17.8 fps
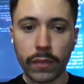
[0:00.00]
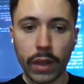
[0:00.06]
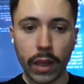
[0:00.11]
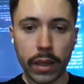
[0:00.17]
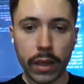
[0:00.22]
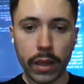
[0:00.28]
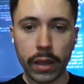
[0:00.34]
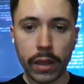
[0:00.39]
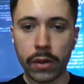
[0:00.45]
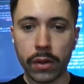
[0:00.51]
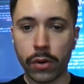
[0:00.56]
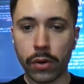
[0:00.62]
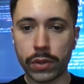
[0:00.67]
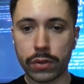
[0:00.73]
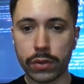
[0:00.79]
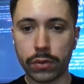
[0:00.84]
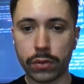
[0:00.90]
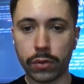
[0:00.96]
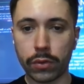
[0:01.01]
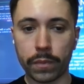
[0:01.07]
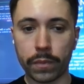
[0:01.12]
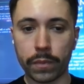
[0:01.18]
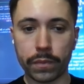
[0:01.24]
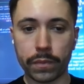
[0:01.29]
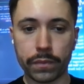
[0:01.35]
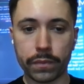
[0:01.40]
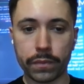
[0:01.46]
it goes to
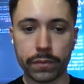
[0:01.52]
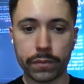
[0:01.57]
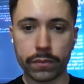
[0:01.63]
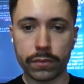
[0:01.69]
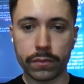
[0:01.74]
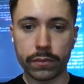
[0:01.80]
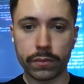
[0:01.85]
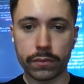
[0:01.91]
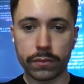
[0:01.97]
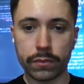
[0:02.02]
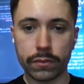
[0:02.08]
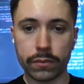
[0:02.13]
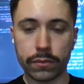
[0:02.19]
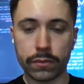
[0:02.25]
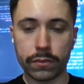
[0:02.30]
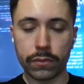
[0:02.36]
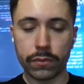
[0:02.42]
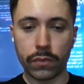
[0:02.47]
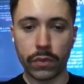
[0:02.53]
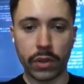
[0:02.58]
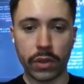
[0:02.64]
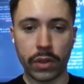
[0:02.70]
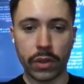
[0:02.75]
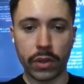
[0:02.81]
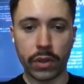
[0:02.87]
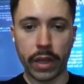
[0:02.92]
the next